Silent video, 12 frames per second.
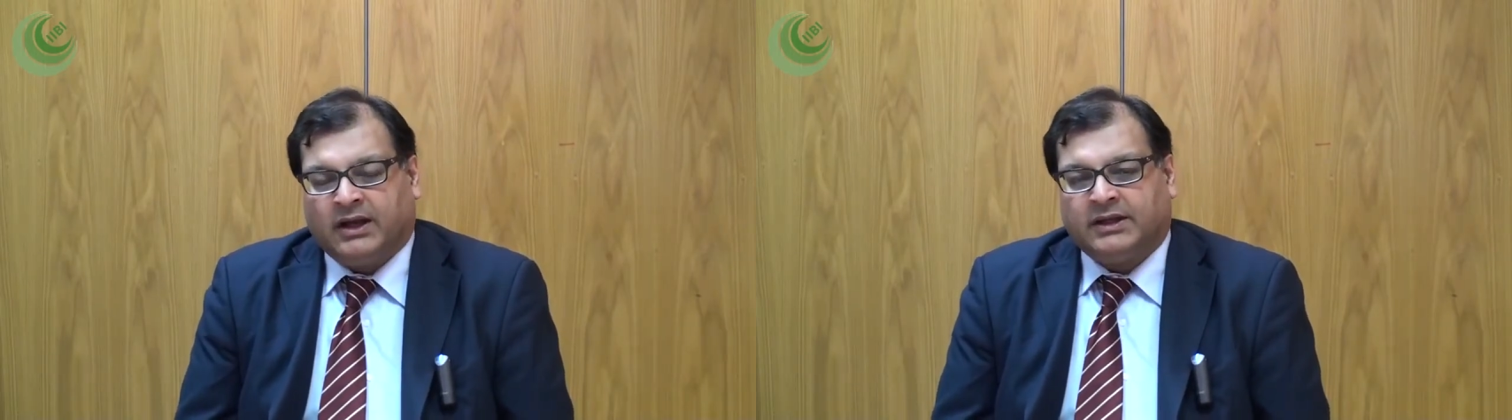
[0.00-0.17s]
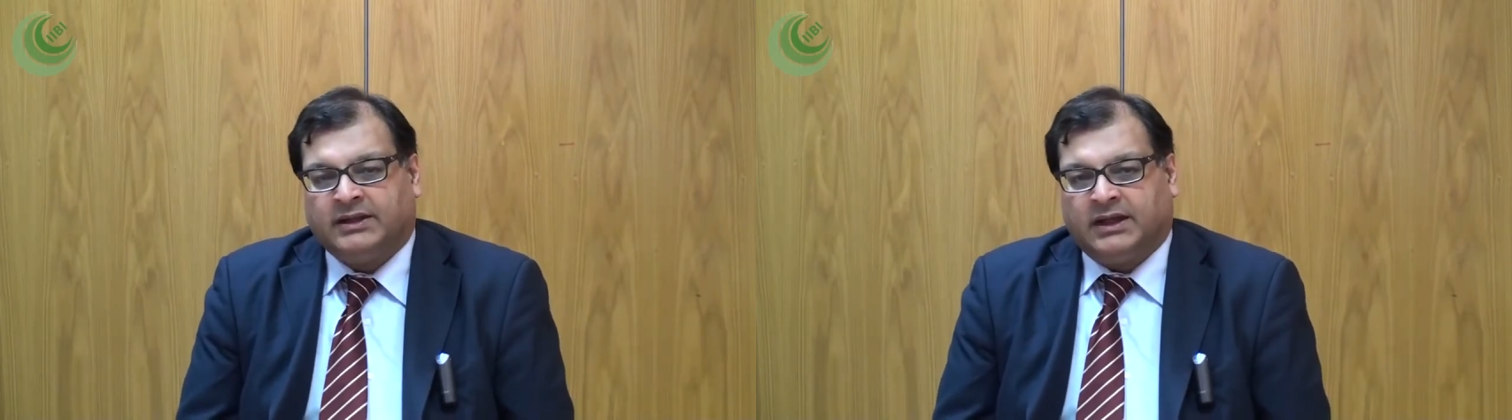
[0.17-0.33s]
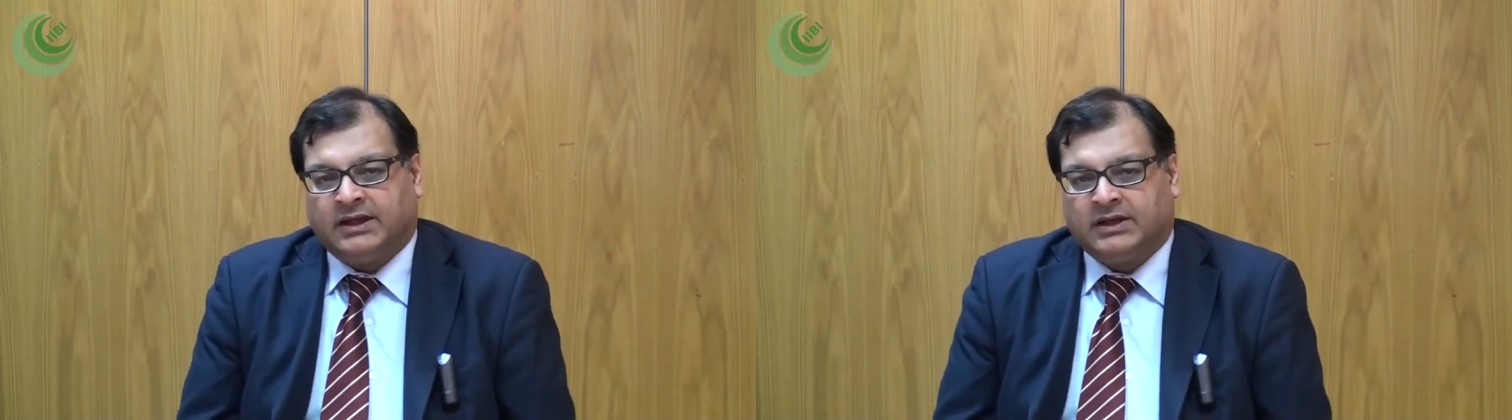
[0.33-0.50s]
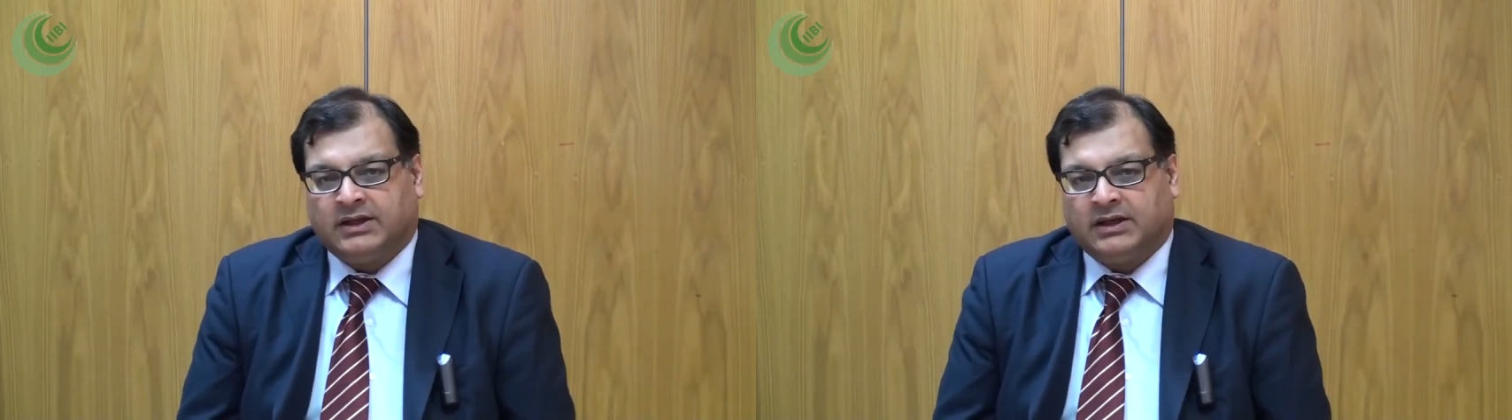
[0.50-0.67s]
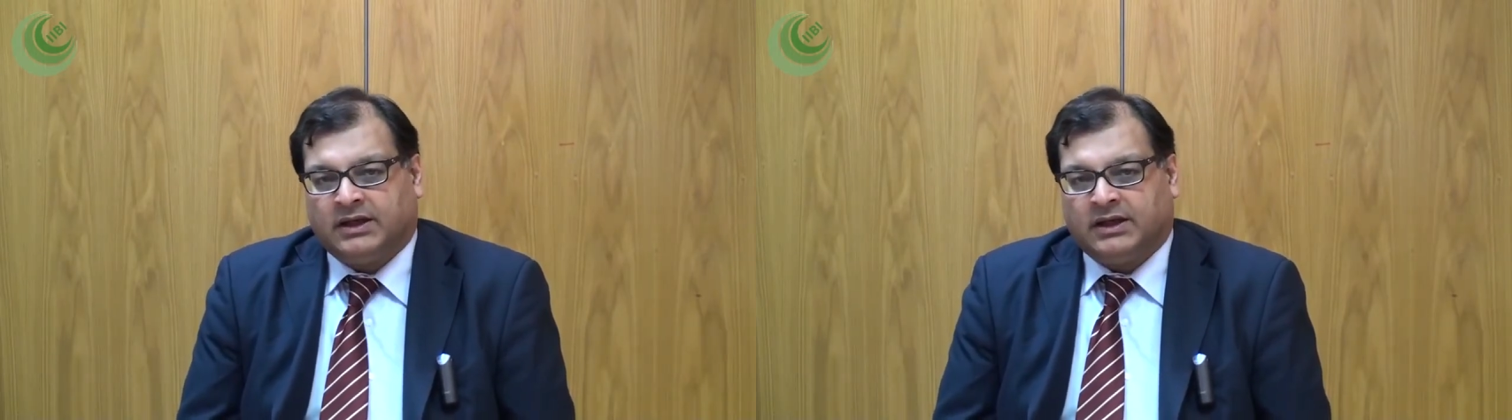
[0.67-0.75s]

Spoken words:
I think